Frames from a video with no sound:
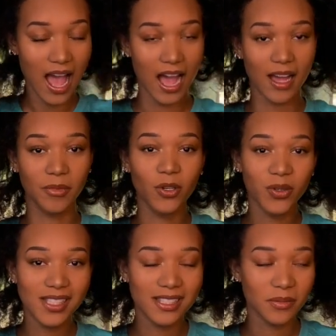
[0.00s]
I'm
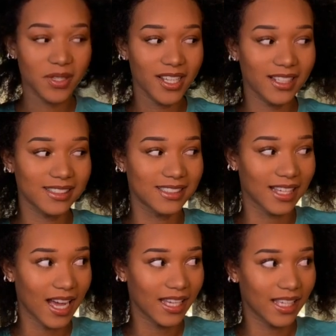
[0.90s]
going to be
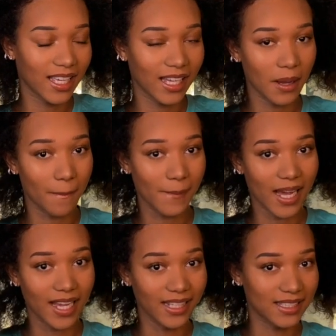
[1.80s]
dyeing
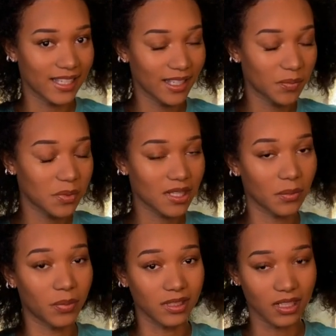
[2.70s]
my tips
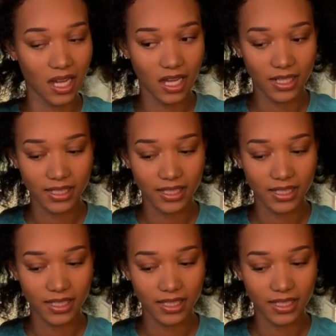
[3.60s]
blonde,